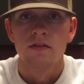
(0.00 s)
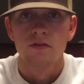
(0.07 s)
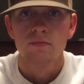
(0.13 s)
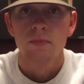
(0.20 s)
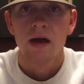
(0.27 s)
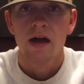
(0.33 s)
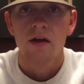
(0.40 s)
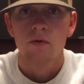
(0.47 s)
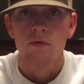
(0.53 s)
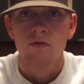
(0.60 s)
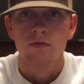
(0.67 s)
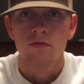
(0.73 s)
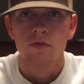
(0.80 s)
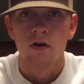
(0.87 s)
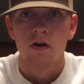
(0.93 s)
battle was
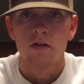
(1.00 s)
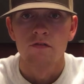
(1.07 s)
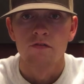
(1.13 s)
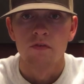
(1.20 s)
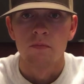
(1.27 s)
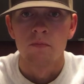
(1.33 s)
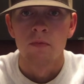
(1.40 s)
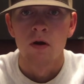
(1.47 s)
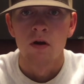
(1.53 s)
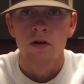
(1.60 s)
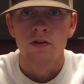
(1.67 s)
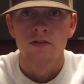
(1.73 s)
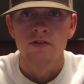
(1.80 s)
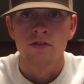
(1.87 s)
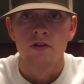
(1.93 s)
fought from
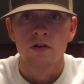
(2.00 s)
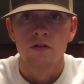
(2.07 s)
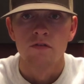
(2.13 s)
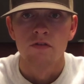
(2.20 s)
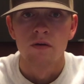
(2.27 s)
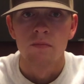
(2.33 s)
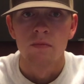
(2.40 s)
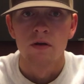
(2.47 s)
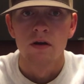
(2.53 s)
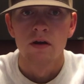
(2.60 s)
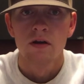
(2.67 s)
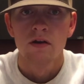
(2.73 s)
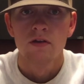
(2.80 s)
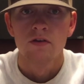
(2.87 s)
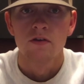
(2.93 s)
March to November
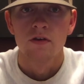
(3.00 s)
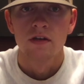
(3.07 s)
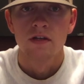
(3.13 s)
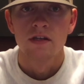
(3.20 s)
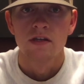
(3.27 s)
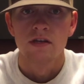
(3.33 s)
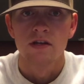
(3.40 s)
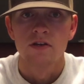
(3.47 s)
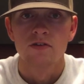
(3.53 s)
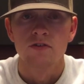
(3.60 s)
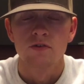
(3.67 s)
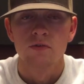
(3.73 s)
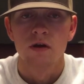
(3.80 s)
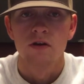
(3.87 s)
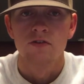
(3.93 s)
during the year
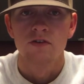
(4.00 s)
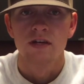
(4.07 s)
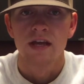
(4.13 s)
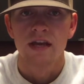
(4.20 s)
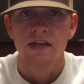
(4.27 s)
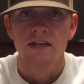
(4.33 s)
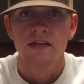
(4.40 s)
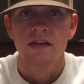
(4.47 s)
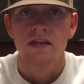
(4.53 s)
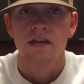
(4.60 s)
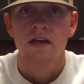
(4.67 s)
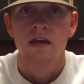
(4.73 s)
200 AD